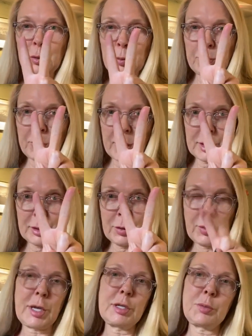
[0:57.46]
brand new
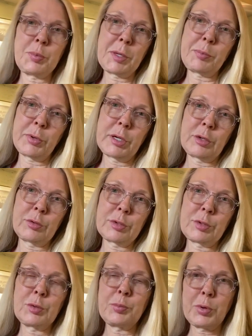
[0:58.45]
HP printers
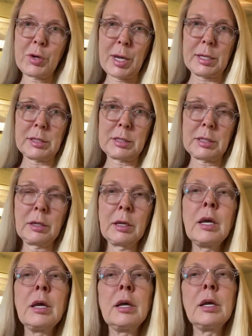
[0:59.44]
to print.
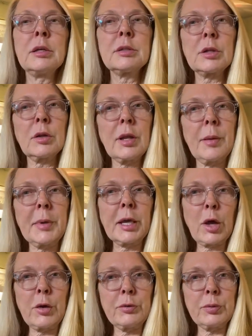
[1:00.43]
So let me
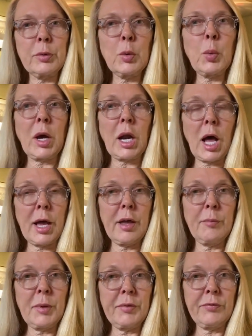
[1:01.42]
go through what I
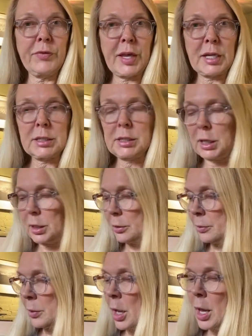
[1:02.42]
have been
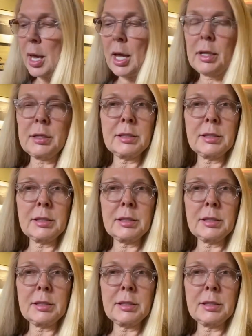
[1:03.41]
facing, and